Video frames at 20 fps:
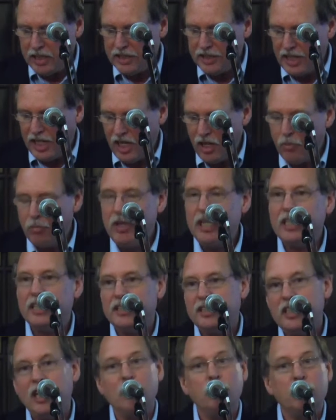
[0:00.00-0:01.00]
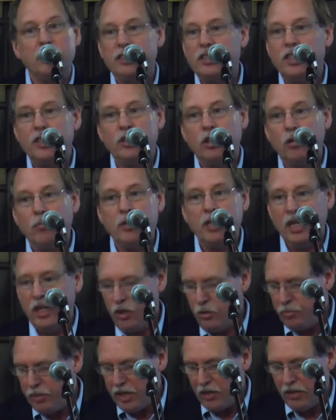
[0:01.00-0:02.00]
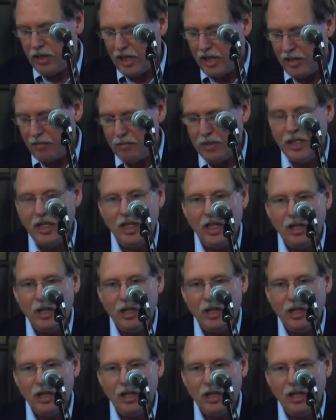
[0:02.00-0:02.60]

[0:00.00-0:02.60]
and saying, we established at Durban a new paradigm.